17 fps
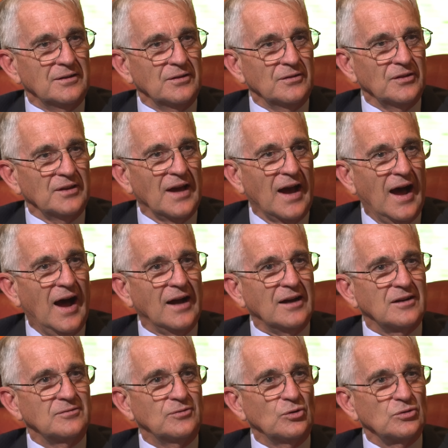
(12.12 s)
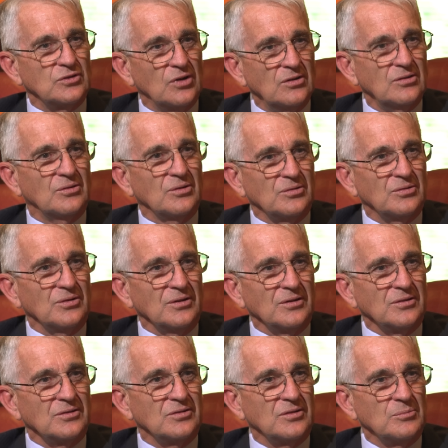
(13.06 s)
The arc of autocracy,
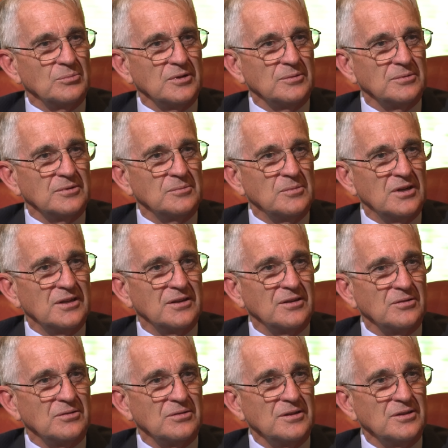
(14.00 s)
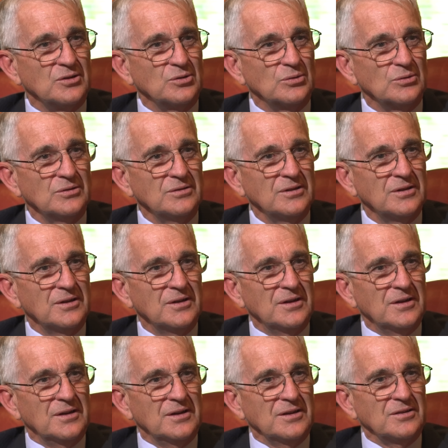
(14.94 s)
as some people in my country call it,
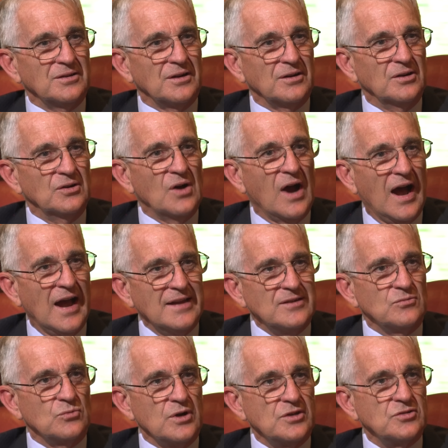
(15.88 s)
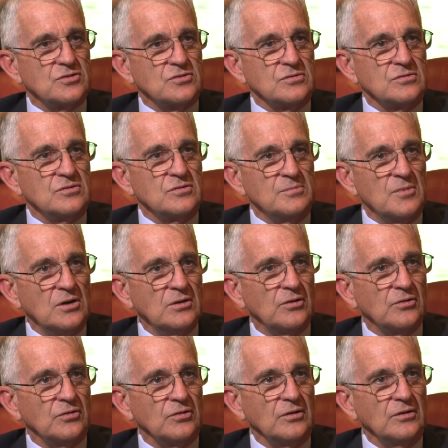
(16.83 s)
you know, who hate Western
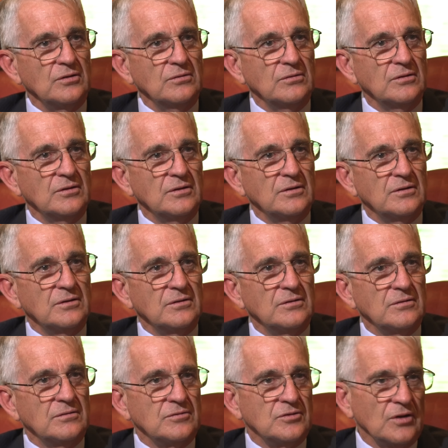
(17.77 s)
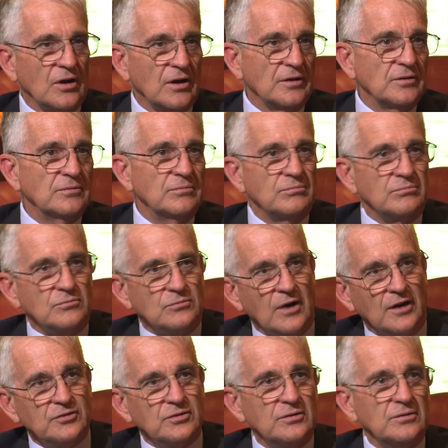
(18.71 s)
democracy, China,
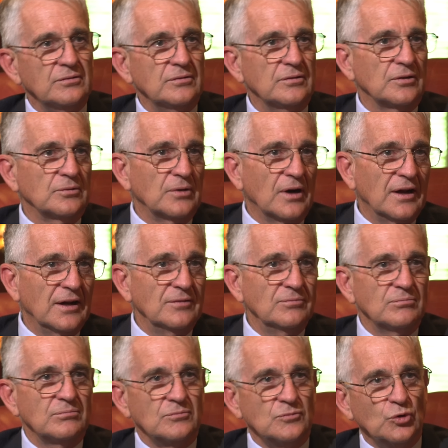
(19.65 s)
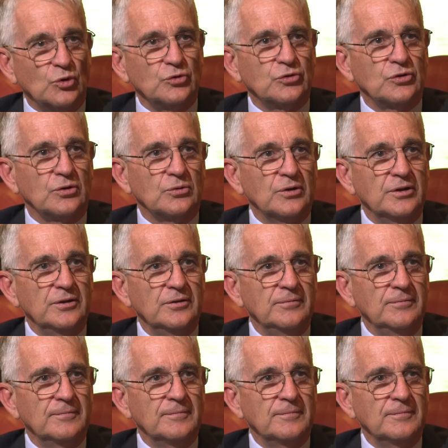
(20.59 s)
Russia, Iran, North Korea,